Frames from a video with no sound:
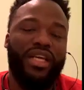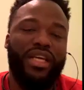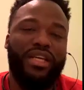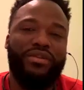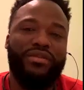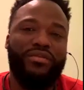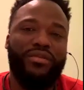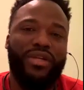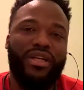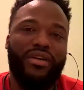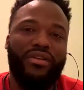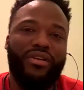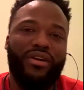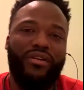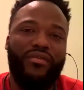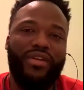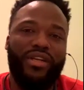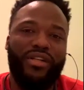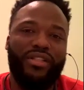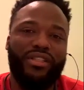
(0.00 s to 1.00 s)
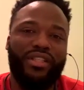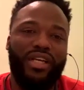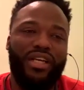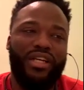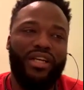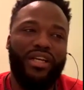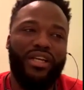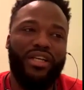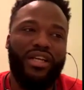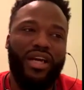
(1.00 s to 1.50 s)
leaves, we don't know if he's gonna stay
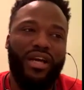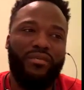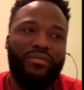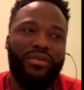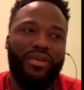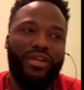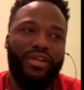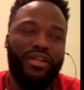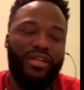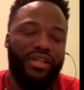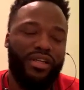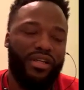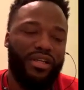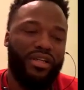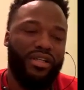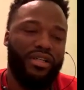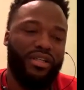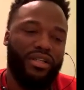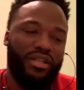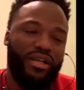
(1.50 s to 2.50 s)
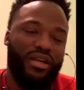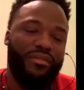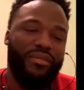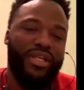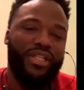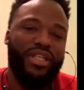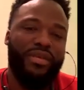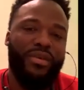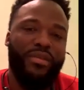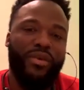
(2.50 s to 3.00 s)
there or not. But I mean,
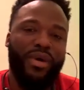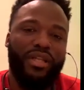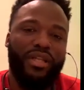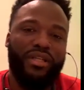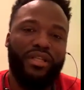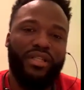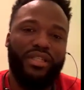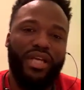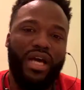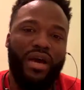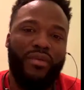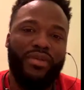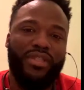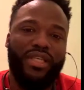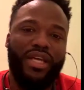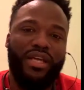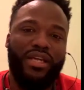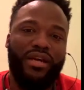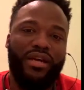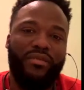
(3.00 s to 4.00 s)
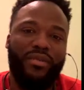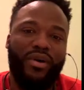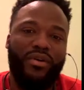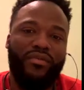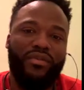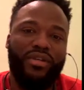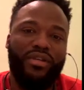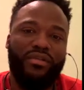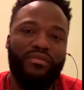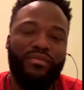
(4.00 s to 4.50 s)
Jimmy Butler, I would take him
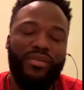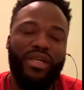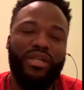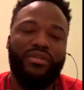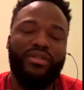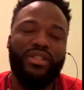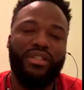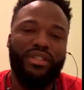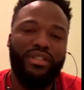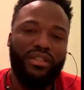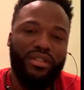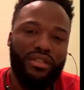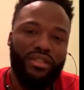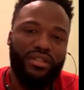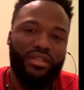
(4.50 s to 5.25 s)
over Middleton.